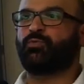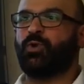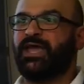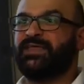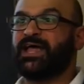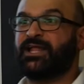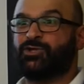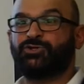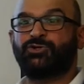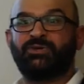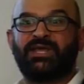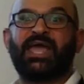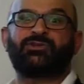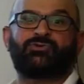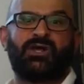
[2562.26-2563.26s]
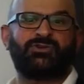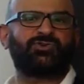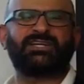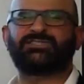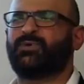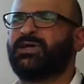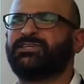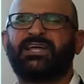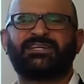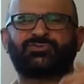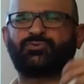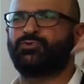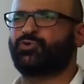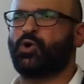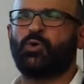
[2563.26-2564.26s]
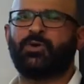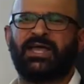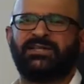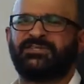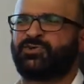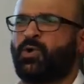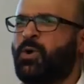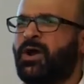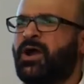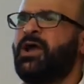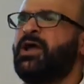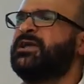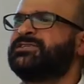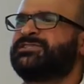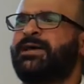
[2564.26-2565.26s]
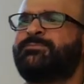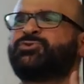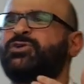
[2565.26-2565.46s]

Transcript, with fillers: way that you're doing end-to-end trust, whether that's through tokens or some